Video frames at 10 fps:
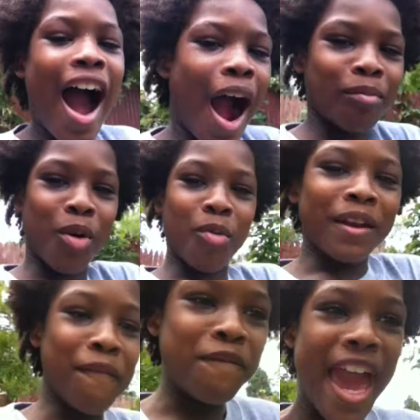I'm going
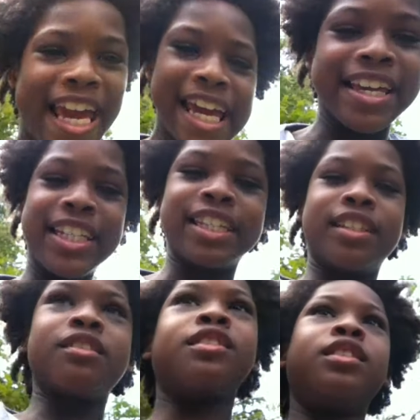to Vegas
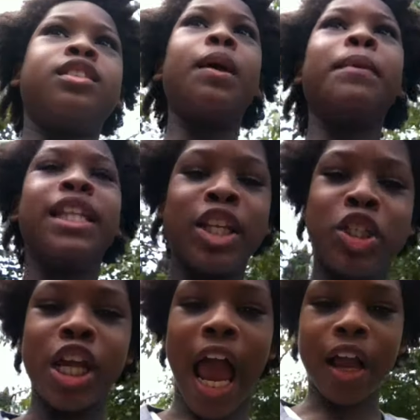to meet the
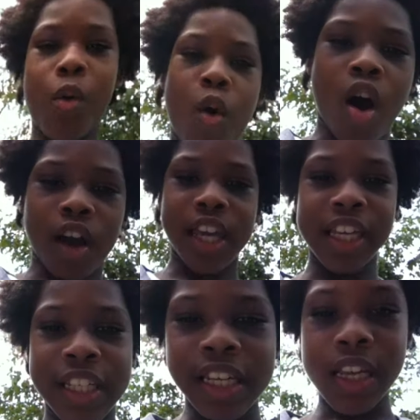
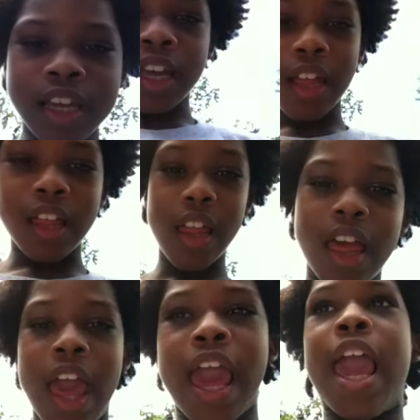jaguars
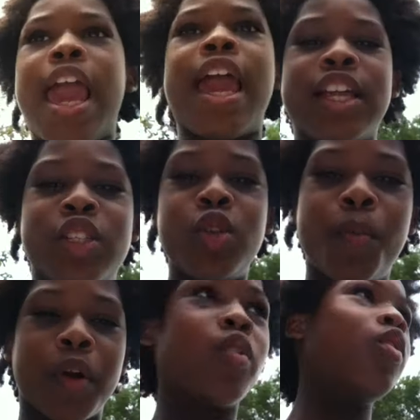and
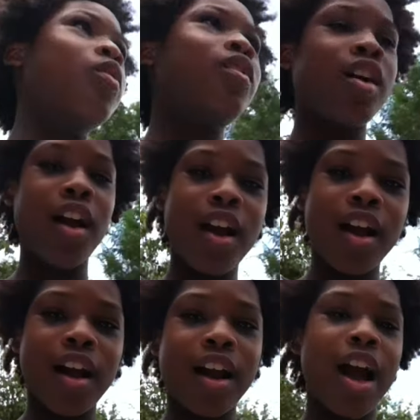Super Crew.
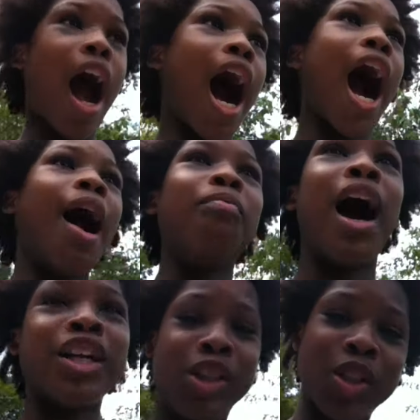I'm
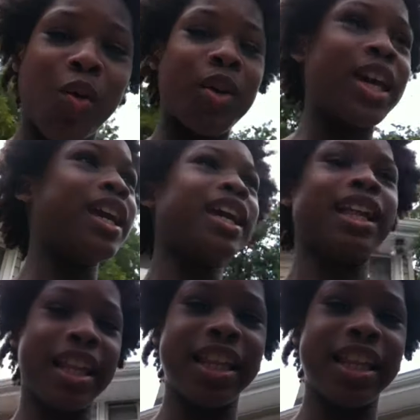not joking.